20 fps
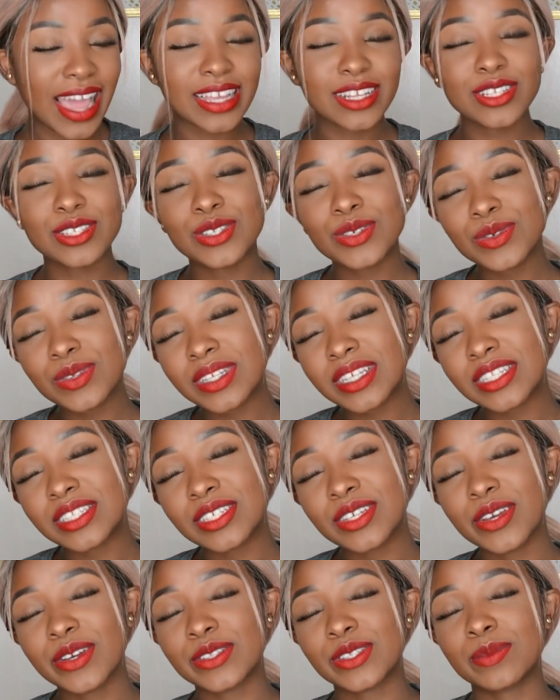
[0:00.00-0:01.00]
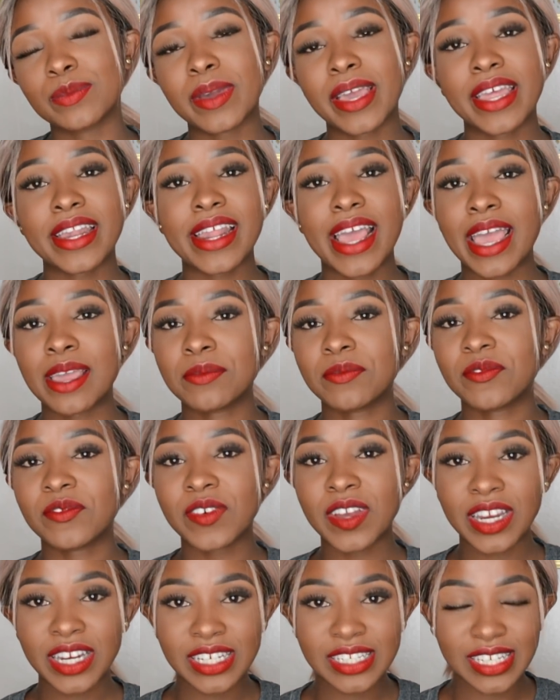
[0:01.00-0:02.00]
I do need to go to bed. I'm
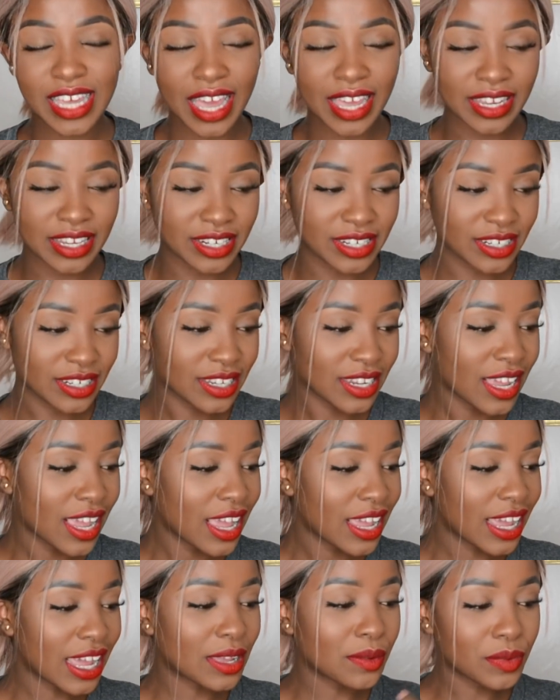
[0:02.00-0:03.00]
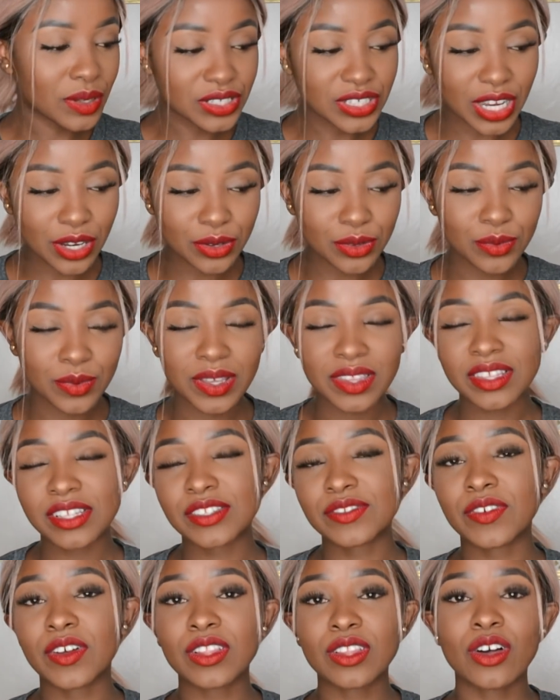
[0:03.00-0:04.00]
very tired. I wish I could wear
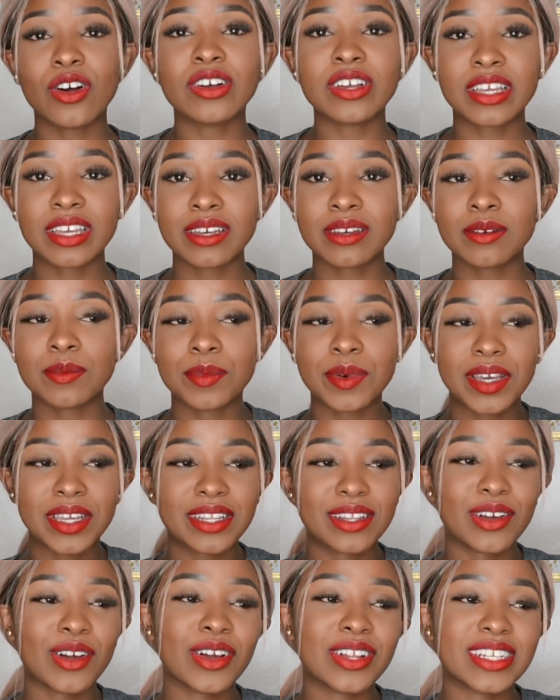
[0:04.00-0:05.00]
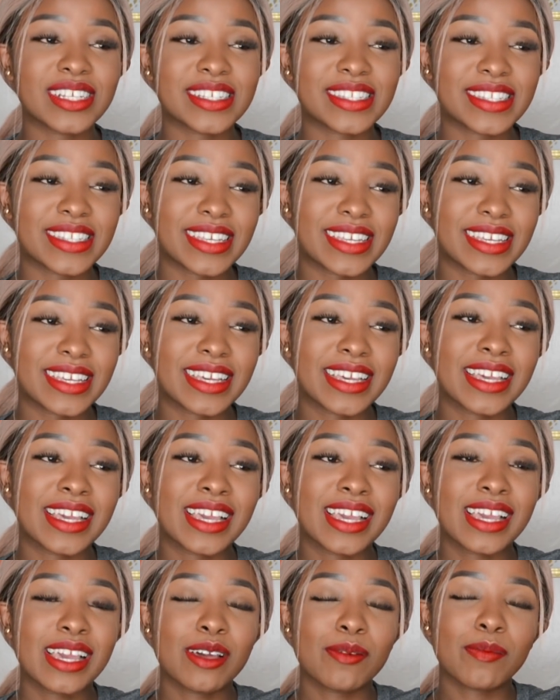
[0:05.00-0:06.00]
this for longer, but honestly,
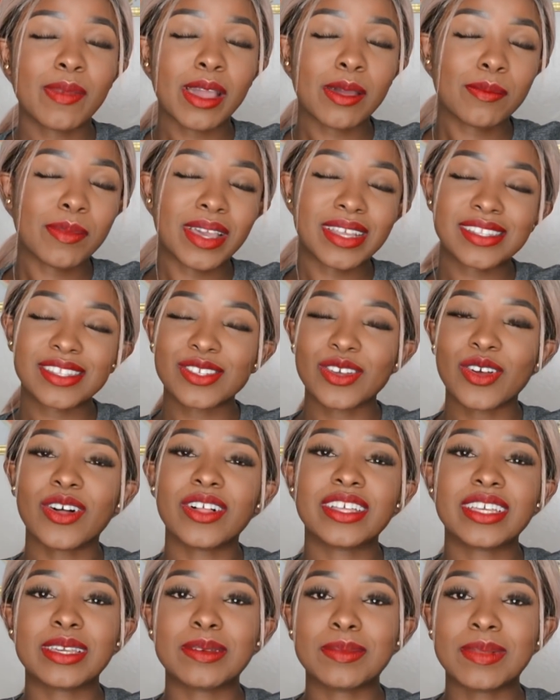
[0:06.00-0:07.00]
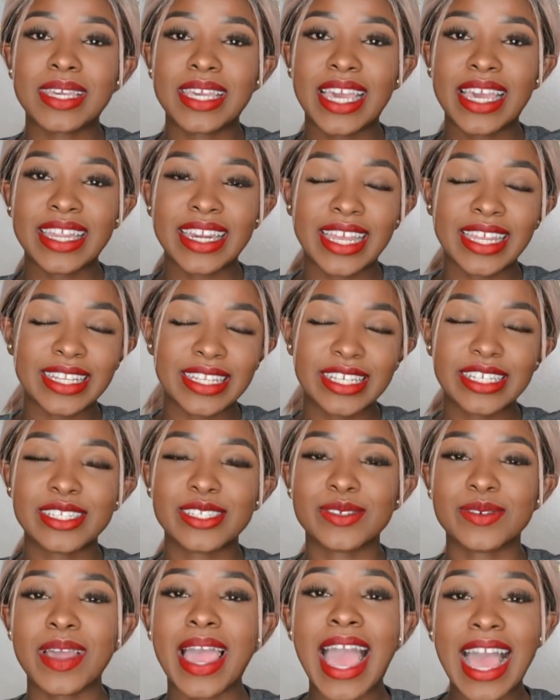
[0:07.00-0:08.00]
my bed's calling me and I
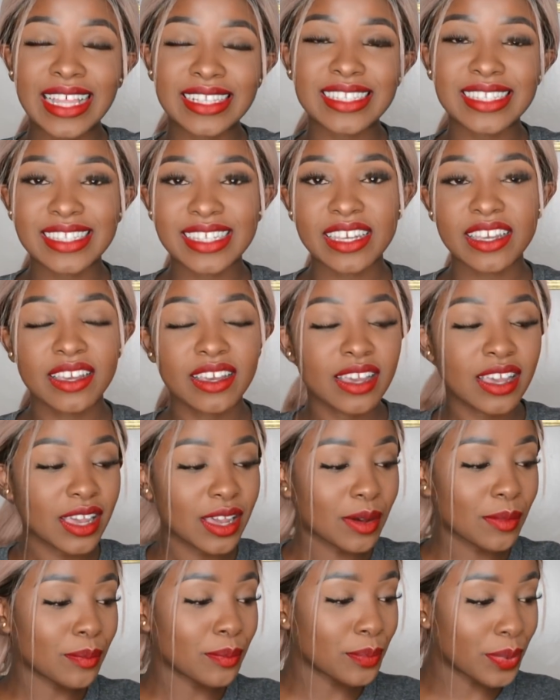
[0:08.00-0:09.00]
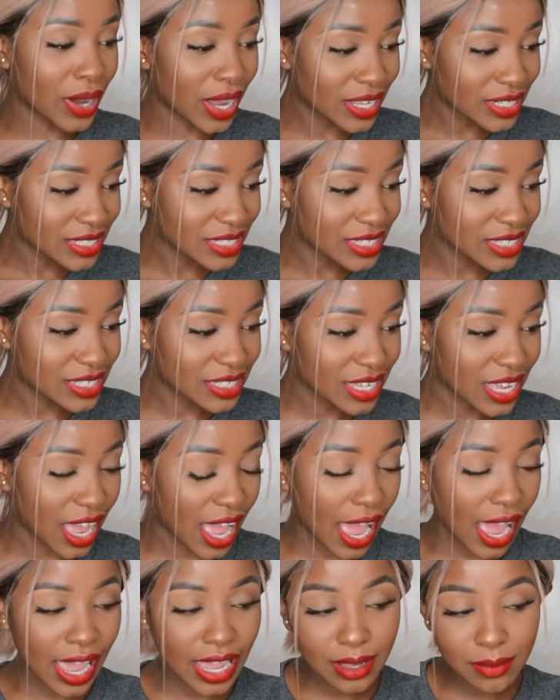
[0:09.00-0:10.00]
need to answer. But
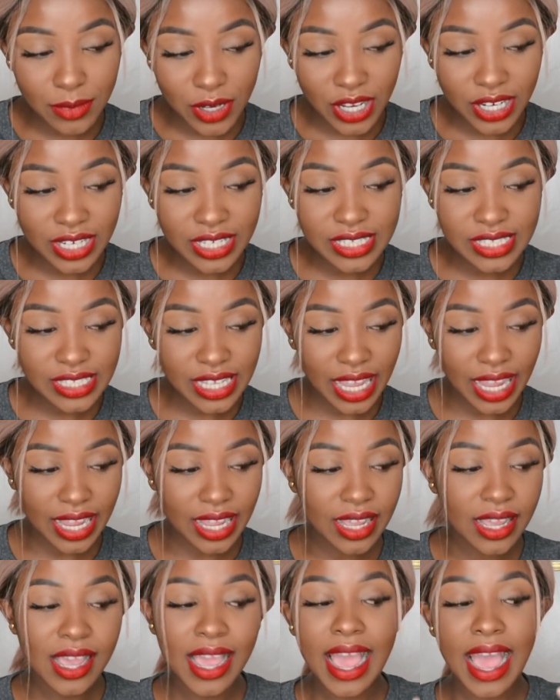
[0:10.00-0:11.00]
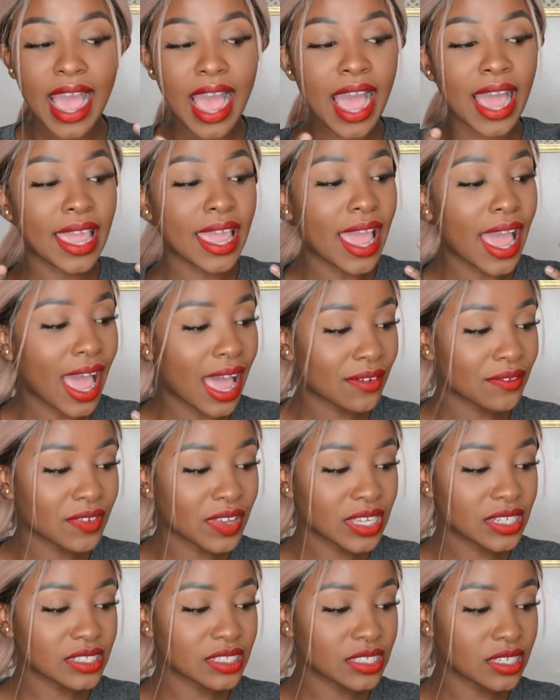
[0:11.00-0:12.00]
I'm gonna say I
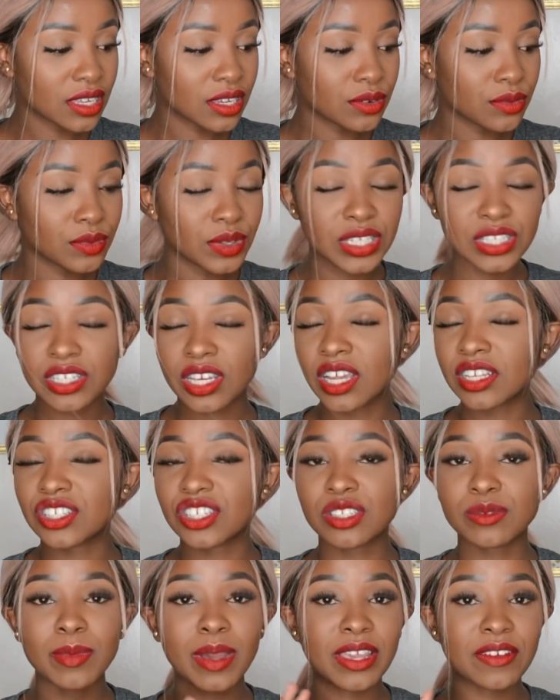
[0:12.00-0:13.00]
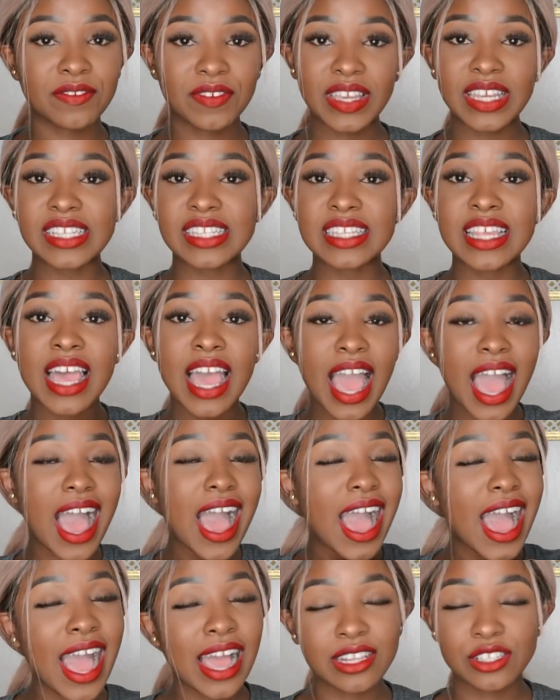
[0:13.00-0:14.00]
haven't retouched my face
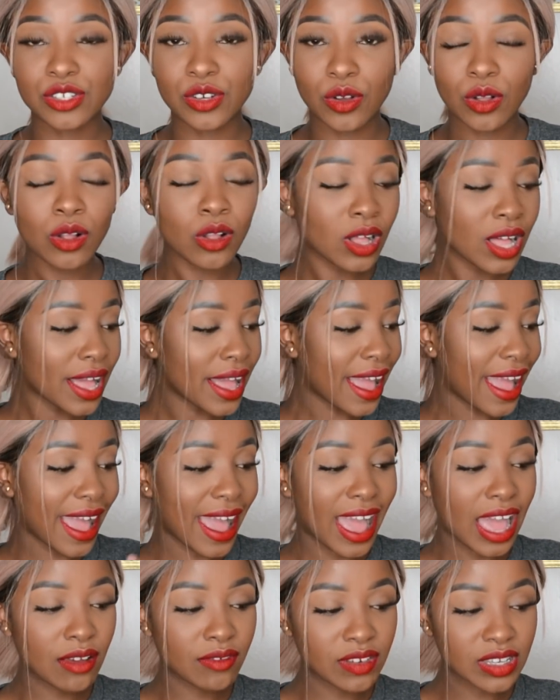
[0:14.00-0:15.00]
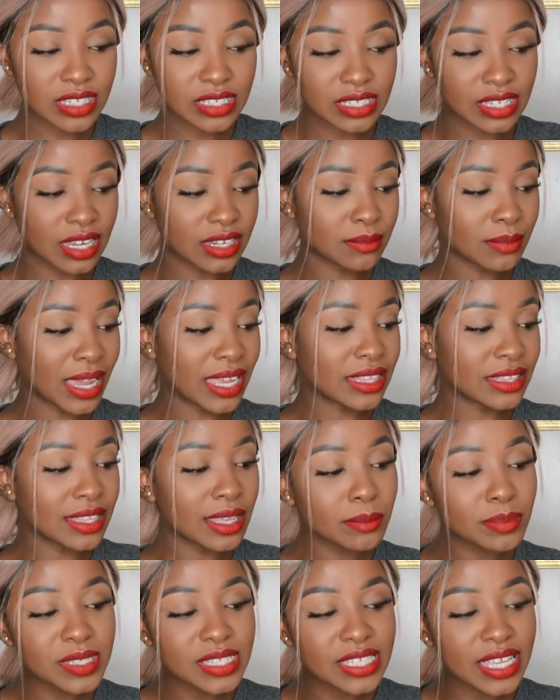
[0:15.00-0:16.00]
at all. I haven't done my
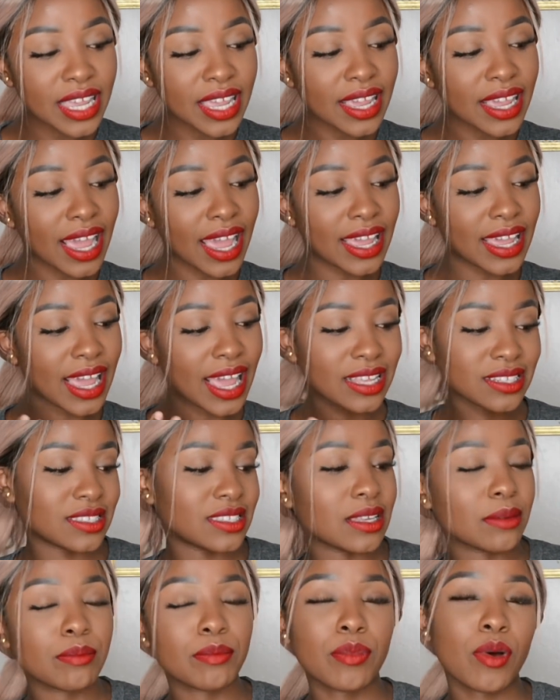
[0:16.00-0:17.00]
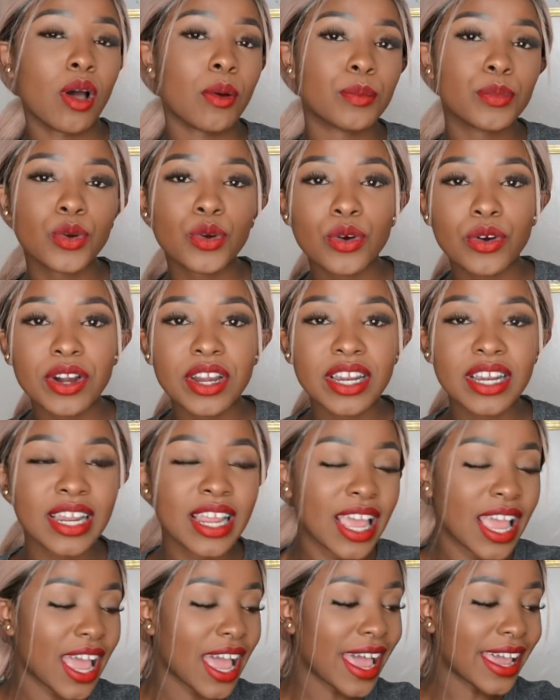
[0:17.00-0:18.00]
lipstick. I had some popcorn,
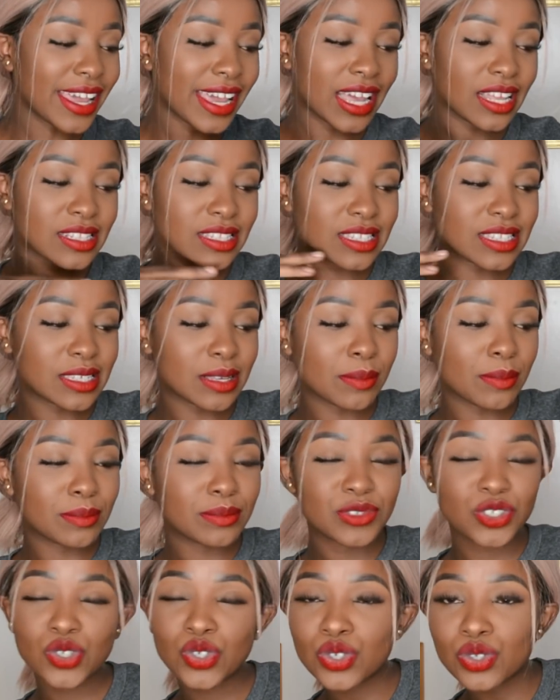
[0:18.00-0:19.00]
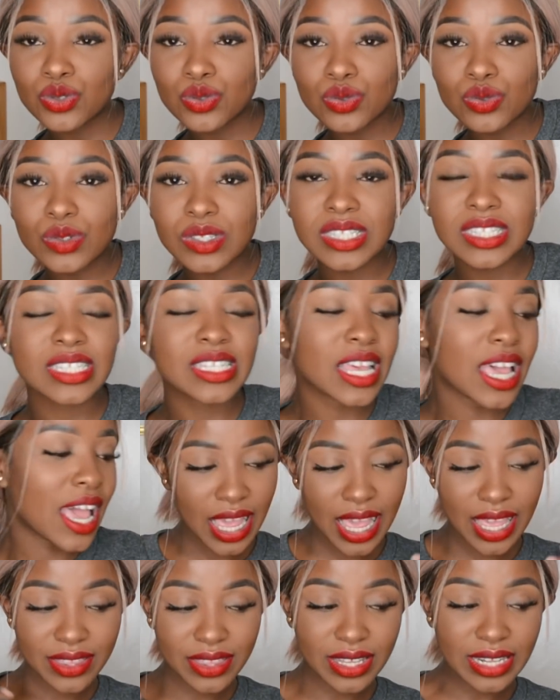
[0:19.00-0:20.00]
I had some juice,
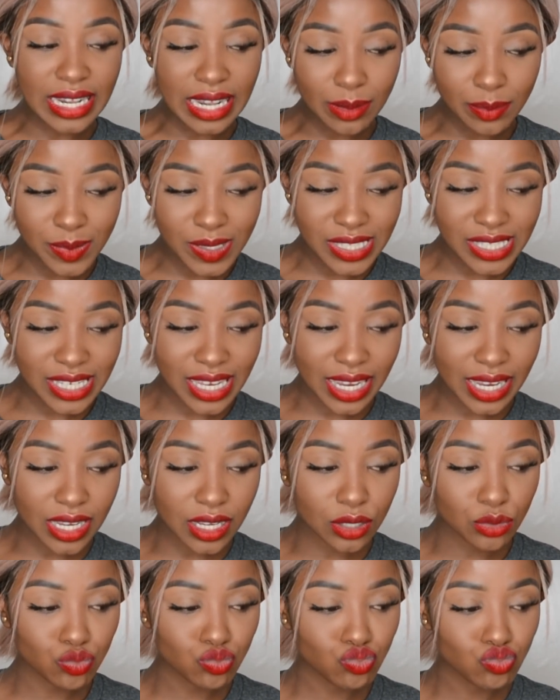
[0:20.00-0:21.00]
and the lipstick